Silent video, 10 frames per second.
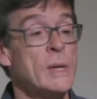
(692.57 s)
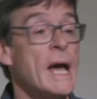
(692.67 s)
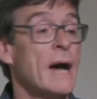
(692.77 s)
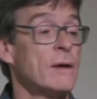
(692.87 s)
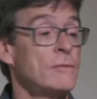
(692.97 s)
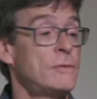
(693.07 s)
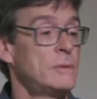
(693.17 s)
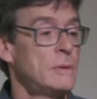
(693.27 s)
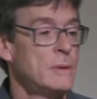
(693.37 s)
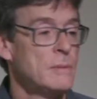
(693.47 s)
we have,
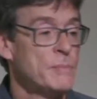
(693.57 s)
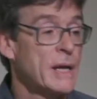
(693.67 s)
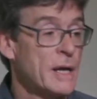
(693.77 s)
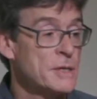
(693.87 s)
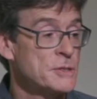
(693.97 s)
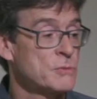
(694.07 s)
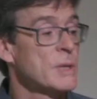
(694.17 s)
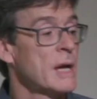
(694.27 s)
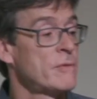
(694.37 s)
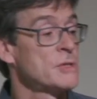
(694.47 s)
because
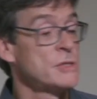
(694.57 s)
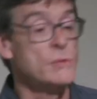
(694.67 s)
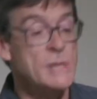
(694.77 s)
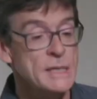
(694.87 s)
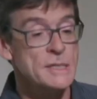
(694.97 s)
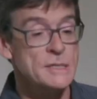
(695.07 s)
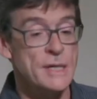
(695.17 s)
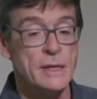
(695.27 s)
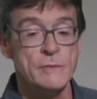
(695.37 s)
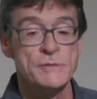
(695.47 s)
we have this unique
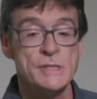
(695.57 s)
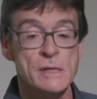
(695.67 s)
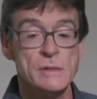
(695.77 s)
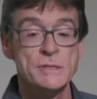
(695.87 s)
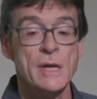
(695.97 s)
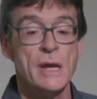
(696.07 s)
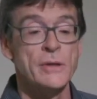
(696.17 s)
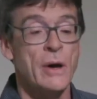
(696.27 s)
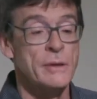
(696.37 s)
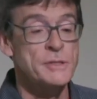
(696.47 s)
set of skills
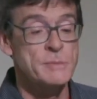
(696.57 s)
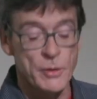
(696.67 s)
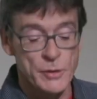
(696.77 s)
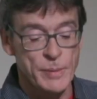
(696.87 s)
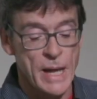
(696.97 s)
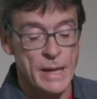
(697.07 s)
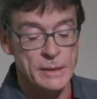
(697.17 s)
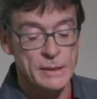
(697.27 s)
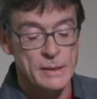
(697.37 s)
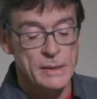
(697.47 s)
and knowledge about the
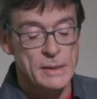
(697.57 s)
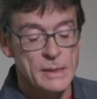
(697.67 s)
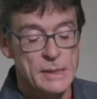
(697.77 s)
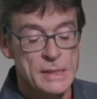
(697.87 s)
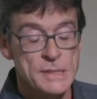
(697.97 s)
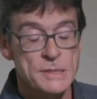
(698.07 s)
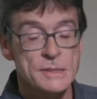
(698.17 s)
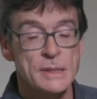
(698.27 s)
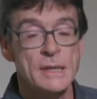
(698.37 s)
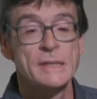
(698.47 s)
planet,
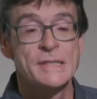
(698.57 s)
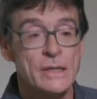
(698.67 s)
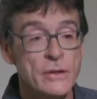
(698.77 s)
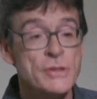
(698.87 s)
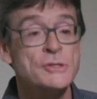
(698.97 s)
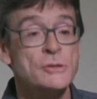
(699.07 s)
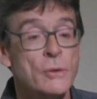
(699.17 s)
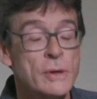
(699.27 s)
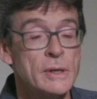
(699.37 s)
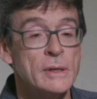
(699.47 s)
is tell the
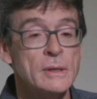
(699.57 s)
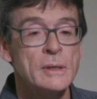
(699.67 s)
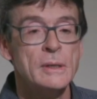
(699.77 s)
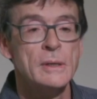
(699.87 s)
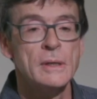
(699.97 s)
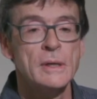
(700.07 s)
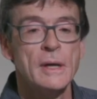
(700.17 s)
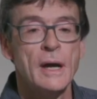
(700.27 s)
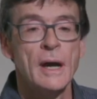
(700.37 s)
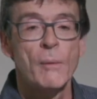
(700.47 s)
story.
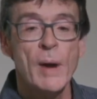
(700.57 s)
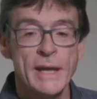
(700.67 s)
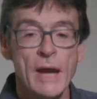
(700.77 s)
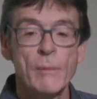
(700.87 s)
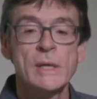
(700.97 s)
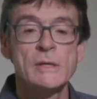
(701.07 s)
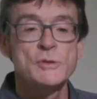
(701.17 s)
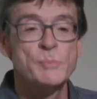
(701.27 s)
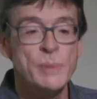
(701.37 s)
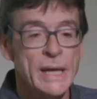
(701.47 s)
Why can't we
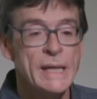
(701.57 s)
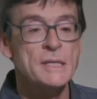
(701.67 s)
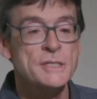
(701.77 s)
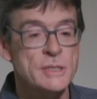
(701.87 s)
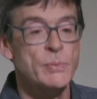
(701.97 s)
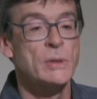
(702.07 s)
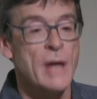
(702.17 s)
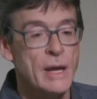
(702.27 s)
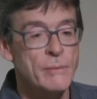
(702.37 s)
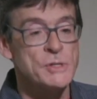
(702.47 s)
use plain and simple
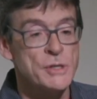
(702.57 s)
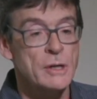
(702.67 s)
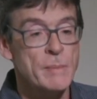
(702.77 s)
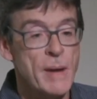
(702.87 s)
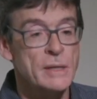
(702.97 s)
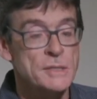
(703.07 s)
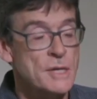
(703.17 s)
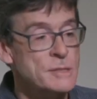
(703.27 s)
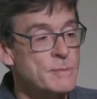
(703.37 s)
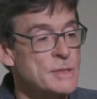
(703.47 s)
language in our impact
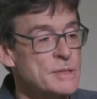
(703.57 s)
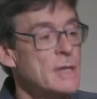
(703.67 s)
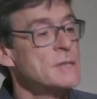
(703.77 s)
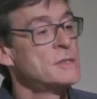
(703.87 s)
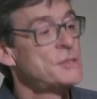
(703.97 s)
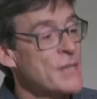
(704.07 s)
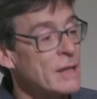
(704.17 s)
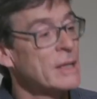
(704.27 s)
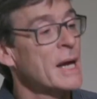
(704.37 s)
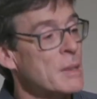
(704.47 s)
assessments to
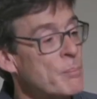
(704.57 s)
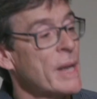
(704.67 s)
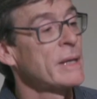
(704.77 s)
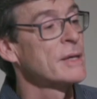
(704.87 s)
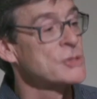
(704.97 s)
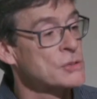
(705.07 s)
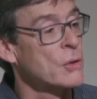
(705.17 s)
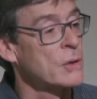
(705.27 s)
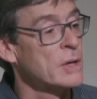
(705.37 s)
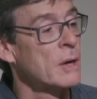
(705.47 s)
tell a compelling
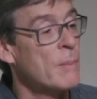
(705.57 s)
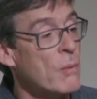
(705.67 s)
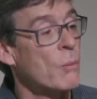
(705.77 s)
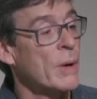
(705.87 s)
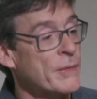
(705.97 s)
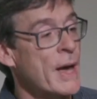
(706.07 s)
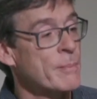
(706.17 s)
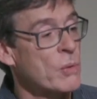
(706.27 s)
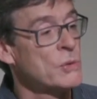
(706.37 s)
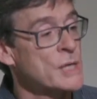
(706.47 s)
story about what
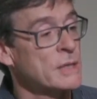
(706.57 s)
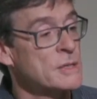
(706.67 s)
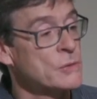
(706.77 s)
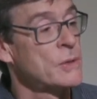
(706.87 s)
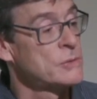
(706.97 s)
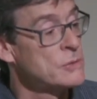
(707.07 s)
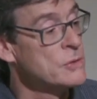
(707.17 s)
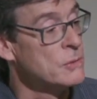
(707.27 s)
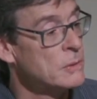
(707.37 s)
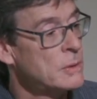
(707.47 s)
that project is going to
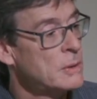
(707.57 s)
do?